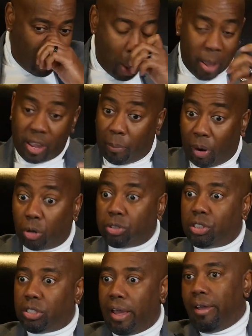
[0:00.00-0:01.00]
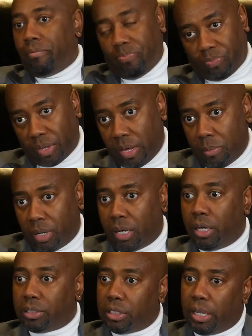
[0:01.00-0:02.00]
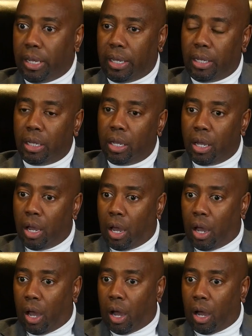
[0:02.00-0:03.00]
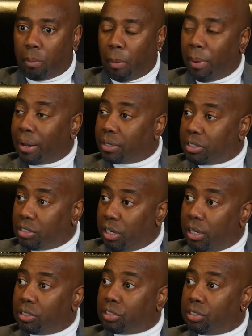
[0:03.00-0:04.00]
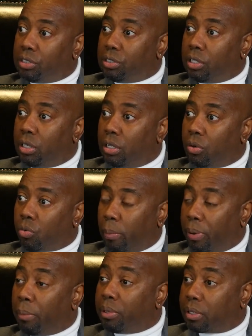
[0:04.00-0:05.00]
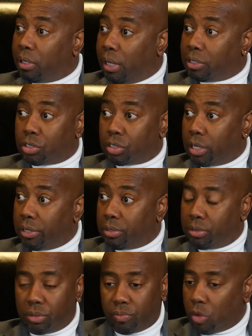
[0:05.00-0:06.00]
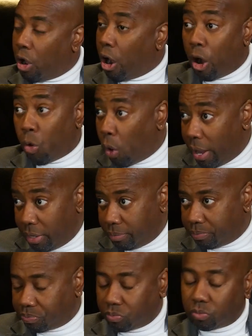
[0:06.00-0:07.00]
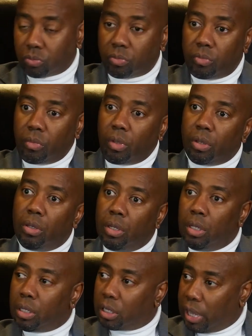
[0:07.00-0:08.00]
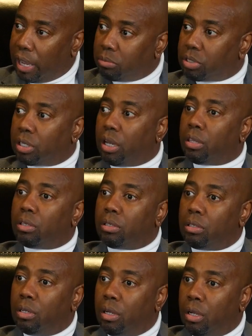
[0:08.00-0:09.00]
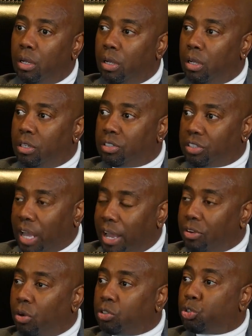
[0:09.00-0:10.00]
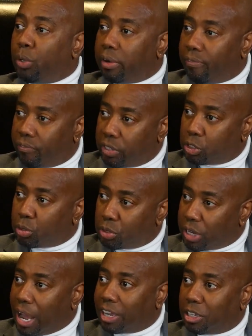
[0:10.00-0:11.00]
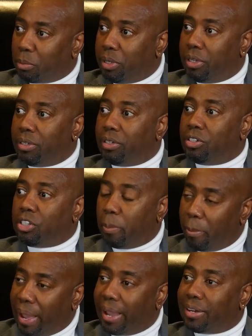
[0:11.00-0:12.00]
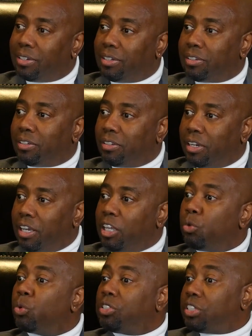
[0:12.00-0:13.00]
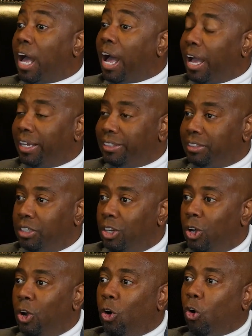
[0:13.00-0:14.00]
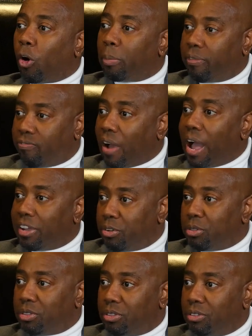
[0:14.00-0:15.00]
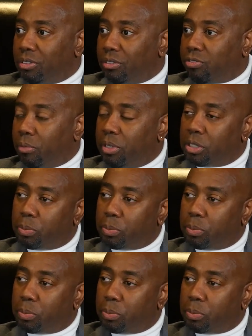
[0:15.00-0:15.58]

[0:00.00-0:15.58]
And he posted that. And because of that, about a dozen Republican legislators, all white, came together, signed on to an official document demanding that he resign or be fired from his